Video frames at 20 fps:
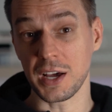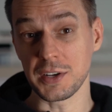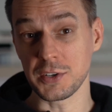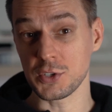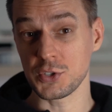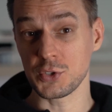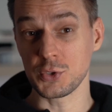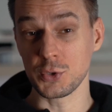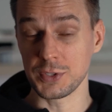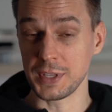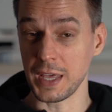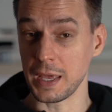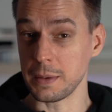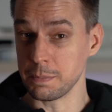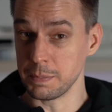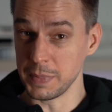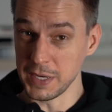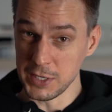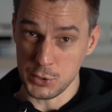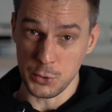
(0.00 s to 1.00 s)
understood that
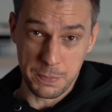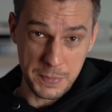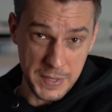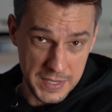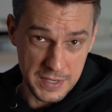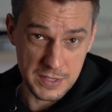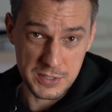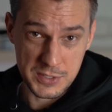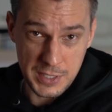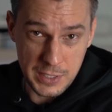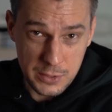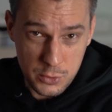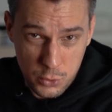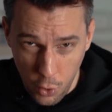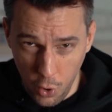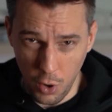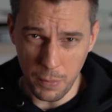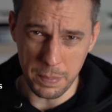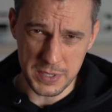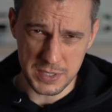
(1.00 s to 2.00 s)
B2B is their
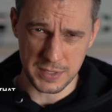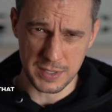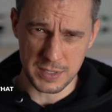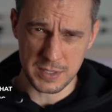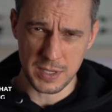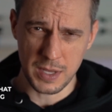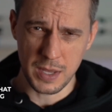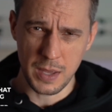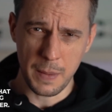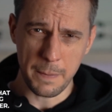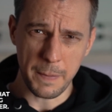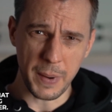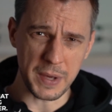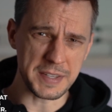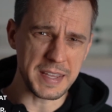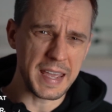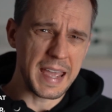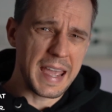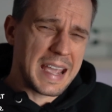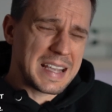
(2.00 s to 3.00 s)
core business, but
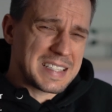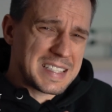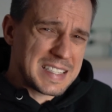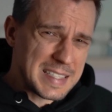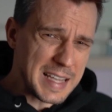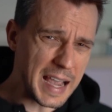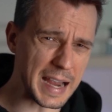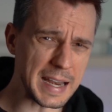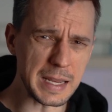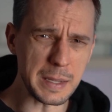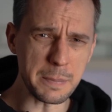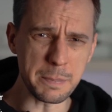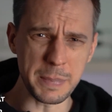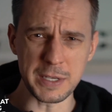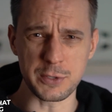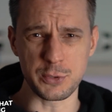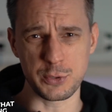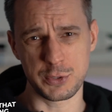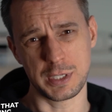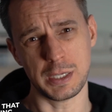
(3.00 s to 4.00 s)
exciting
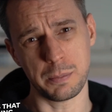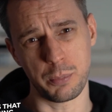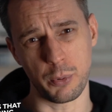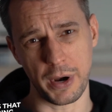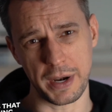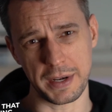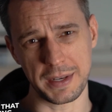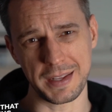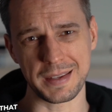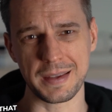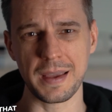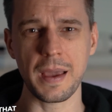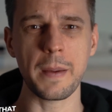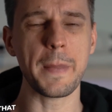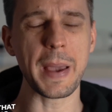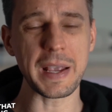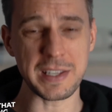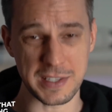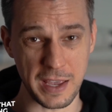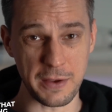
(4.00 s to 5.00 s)
B2C branding
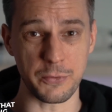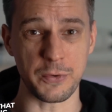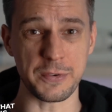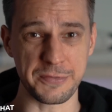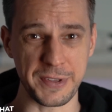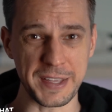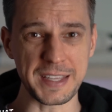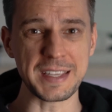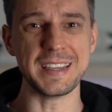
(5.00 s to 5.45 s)
makes everything